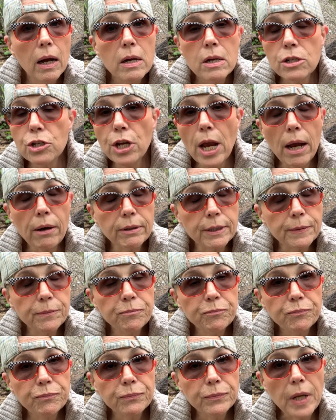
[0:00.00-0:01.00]
Sharon,
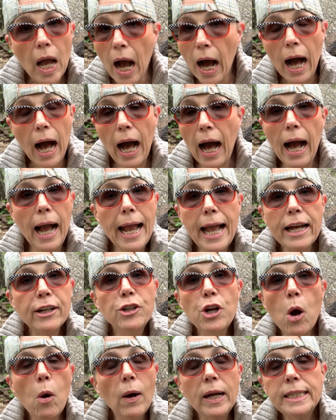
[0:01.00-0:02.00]
I had
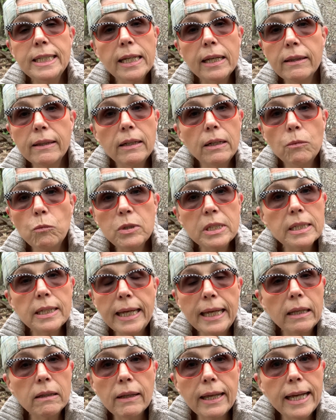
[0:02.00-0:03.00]
no idea that it was
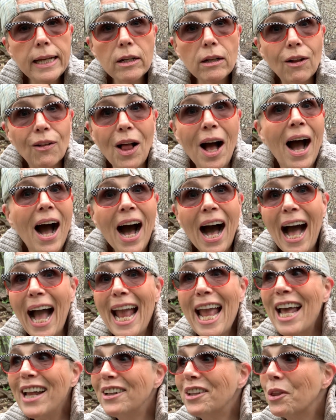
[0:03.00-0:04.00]
illegal. I
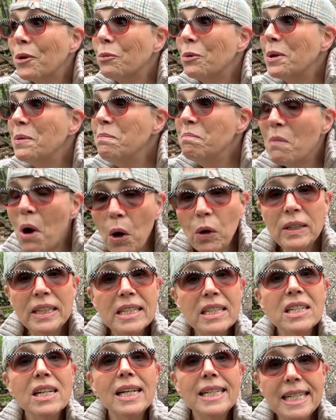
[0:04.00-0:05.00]
hadn't the
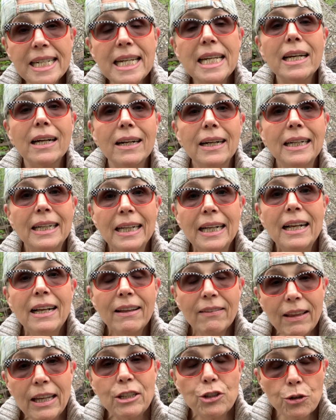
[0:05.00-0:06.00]
remotest idea
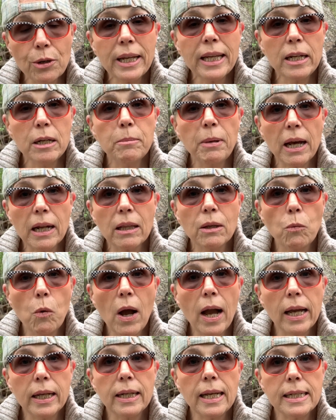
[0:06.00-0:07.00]
that drinking a bottle of
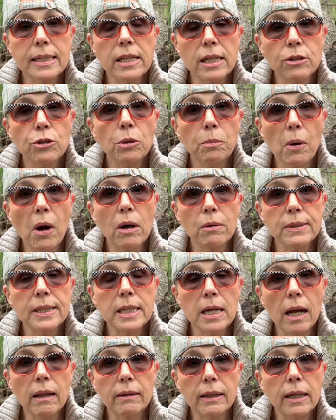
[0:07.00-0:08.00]
wine in Central Park
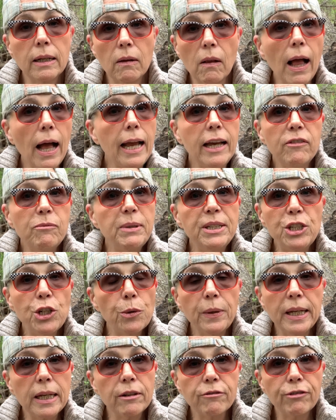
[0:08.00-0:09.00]
was not legal. I have been
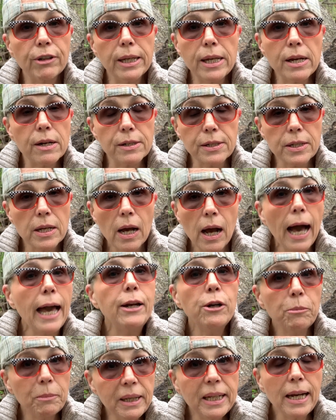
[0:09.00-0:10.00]
doing it for years.
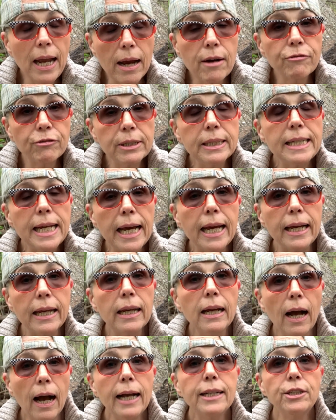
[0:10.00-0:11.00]
I don't mean every day.
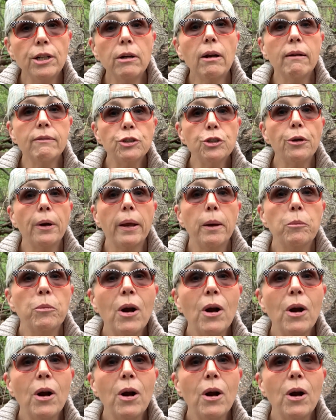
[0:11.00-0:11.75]
I don't have a drinking